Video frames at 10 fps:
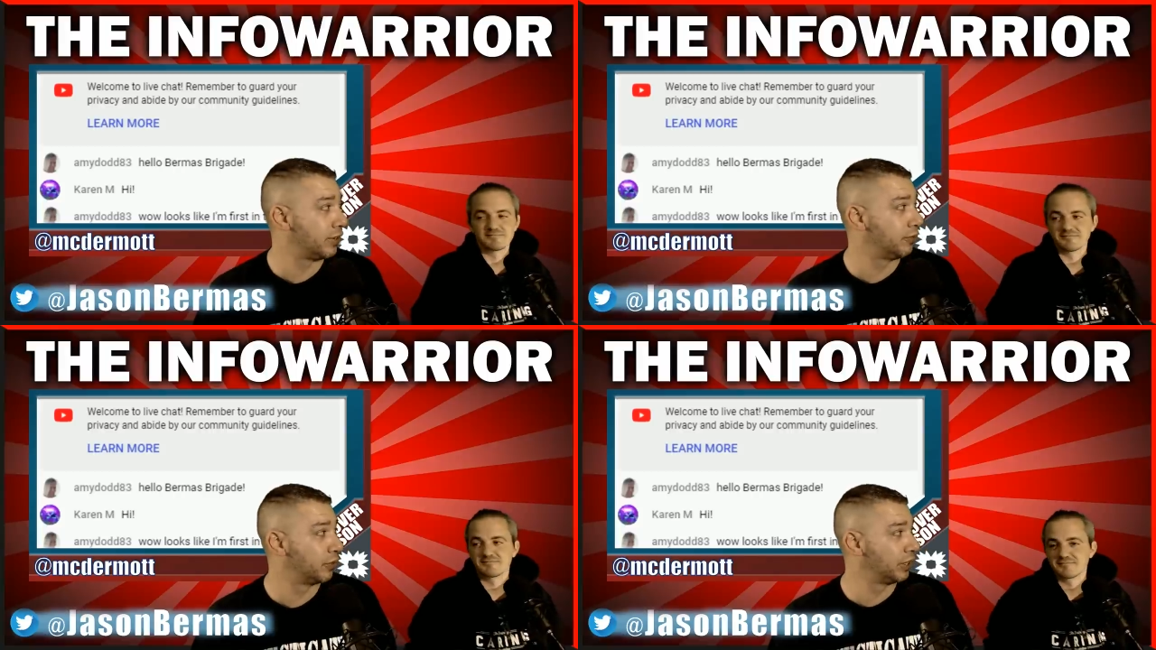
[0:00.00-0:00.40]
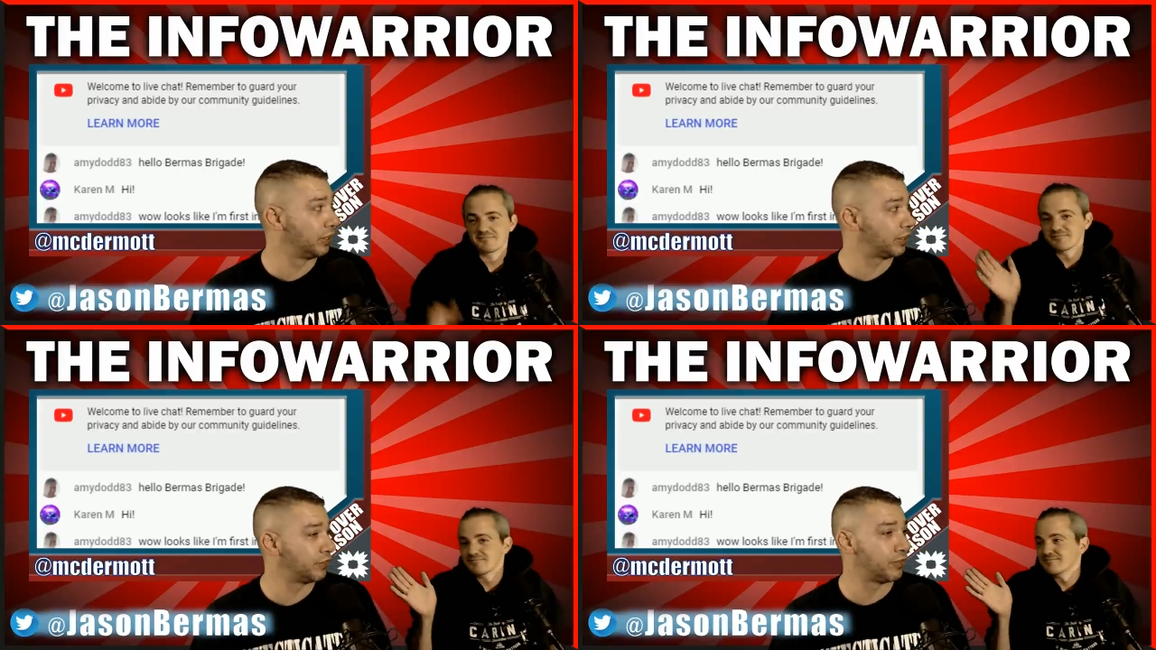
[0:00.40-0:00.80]
Speaker 1: Really
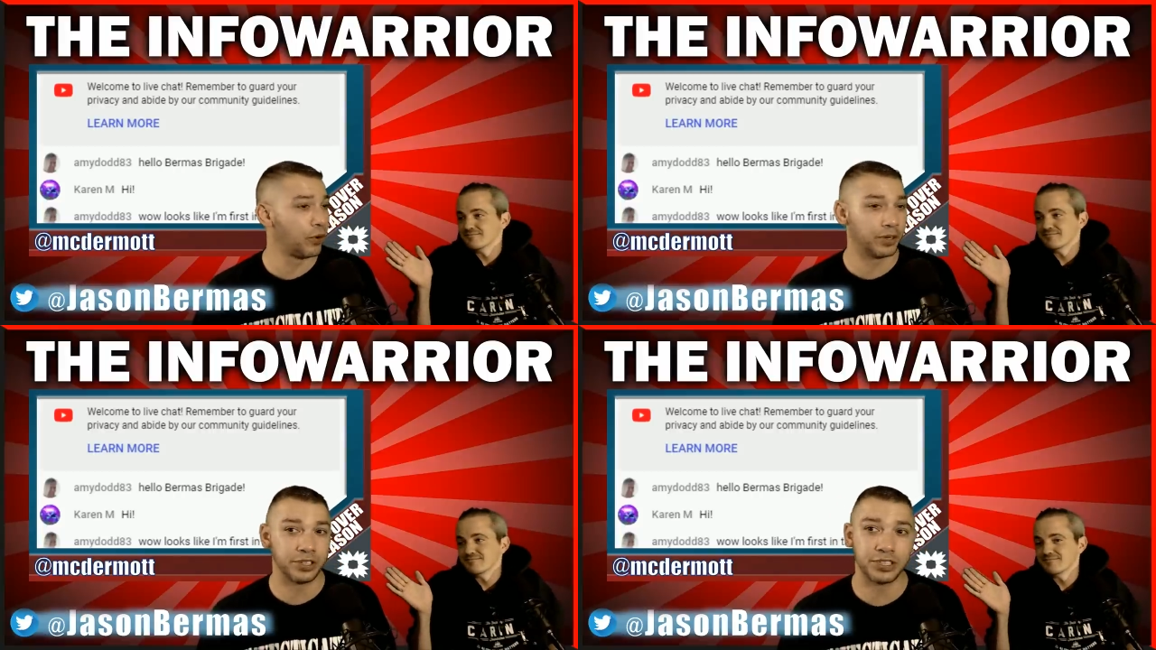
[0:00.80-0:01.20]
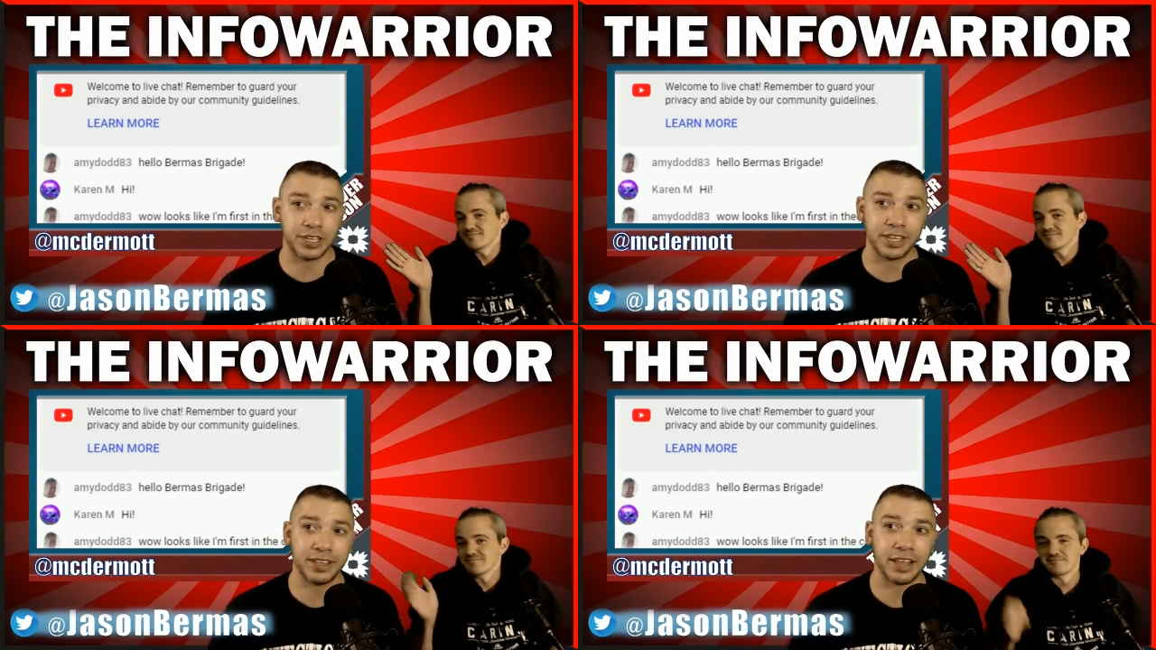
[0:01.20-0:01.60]
looking forward to
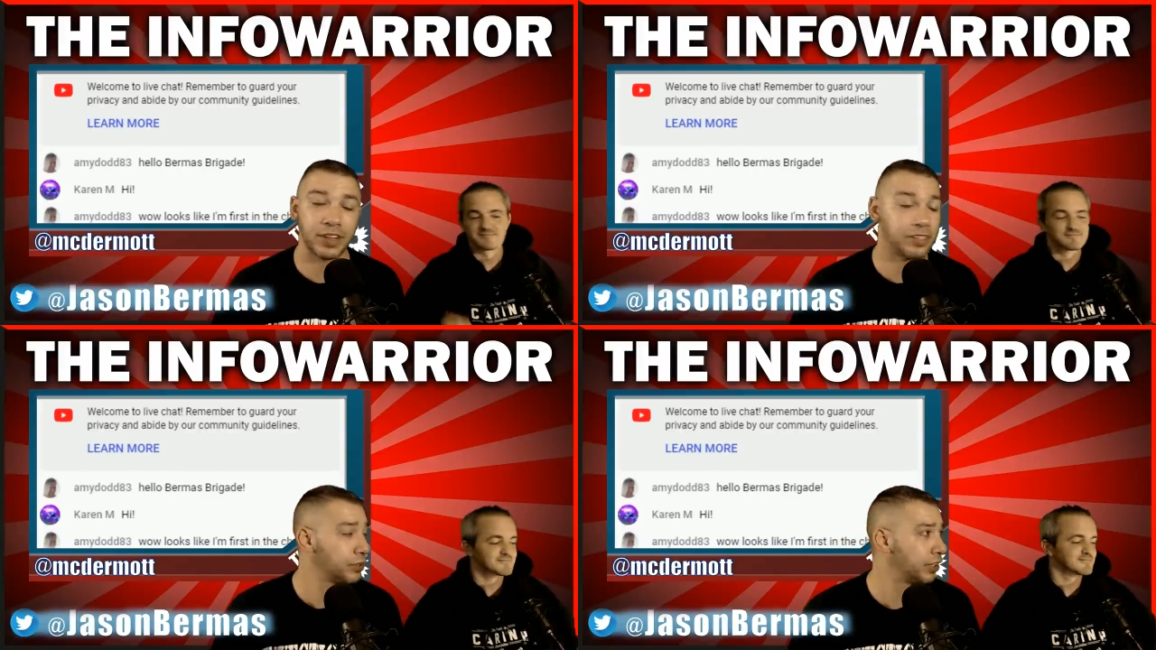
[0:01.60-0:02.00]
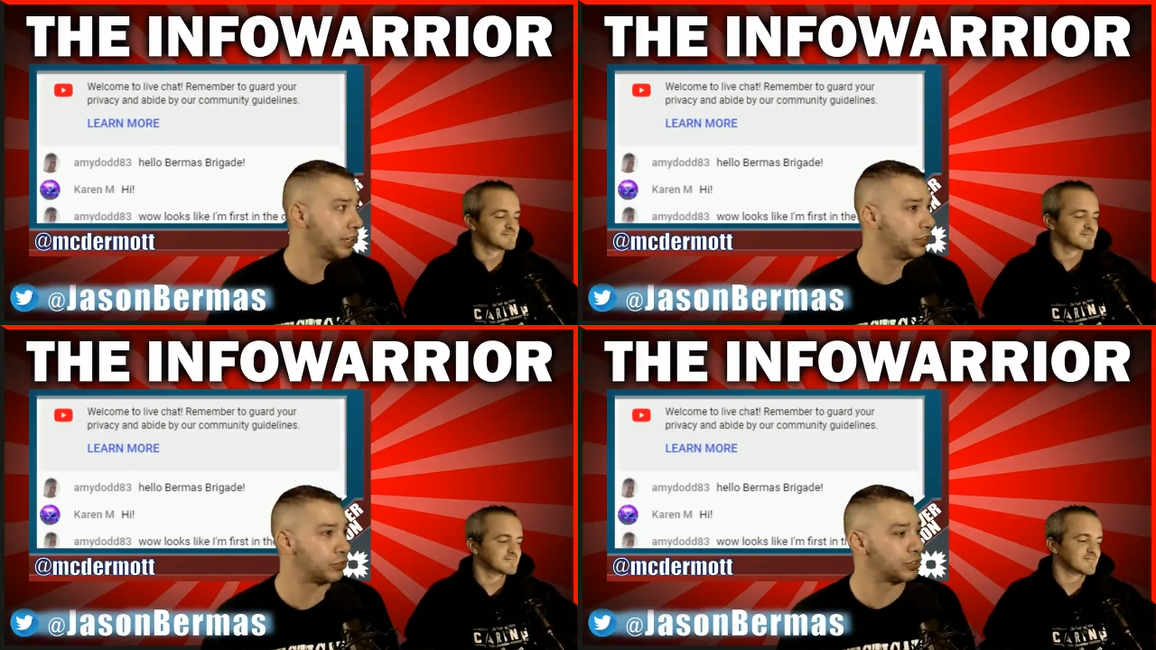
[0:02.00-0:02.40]
seeing that. That's really
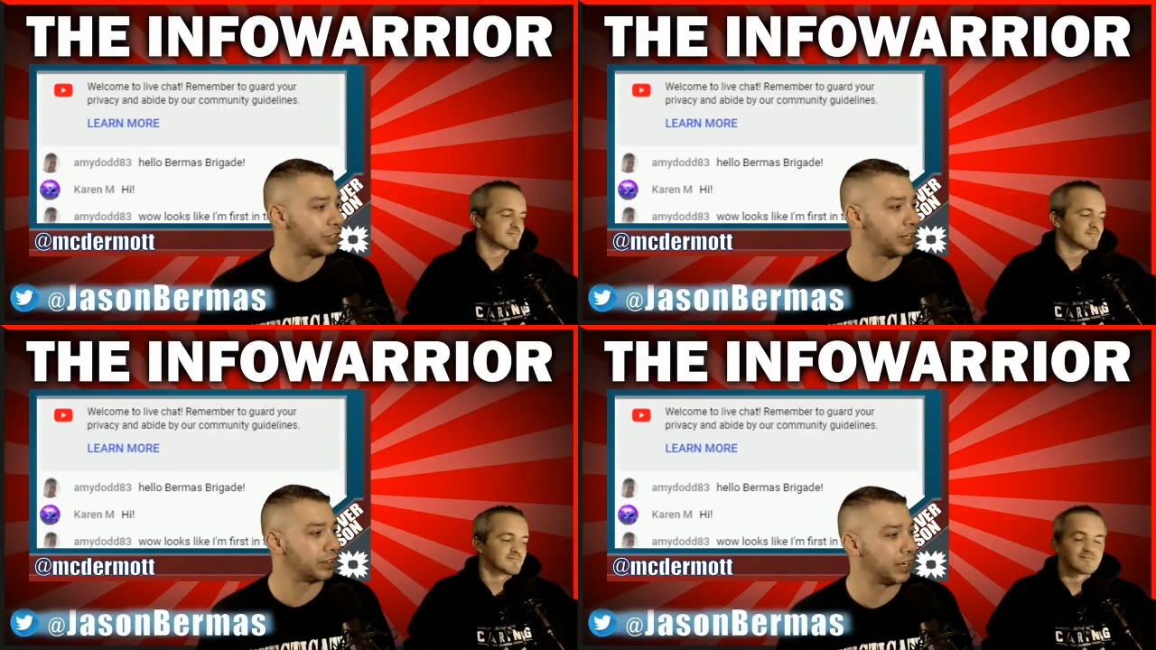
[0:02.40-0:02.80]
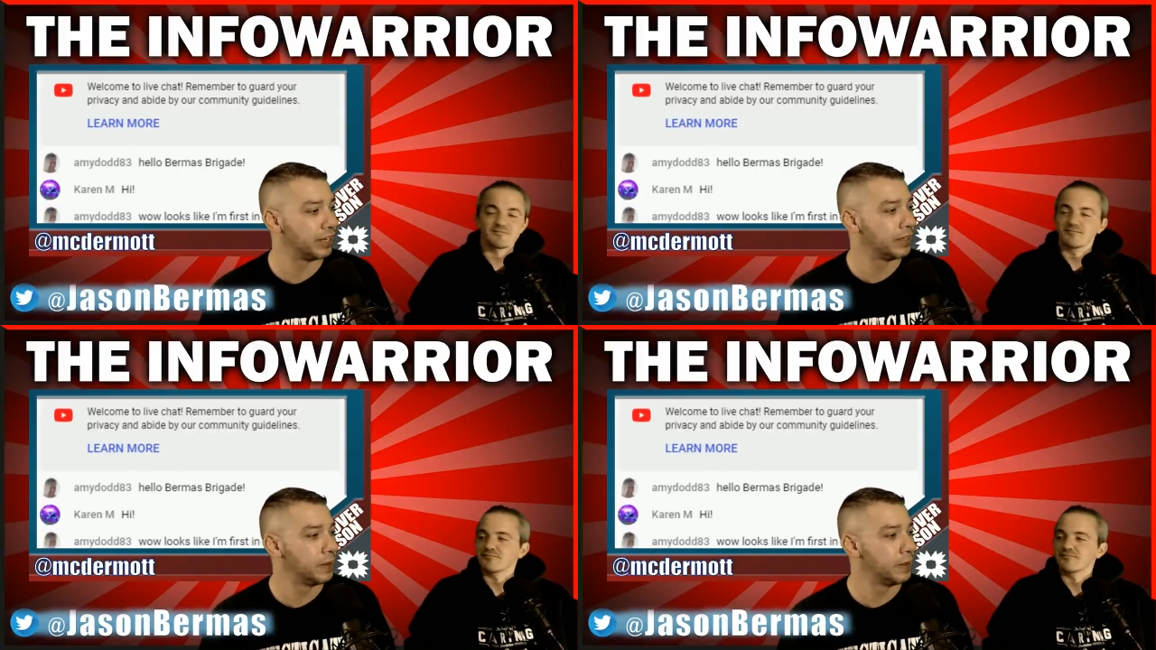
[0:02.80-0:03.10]
interesting that,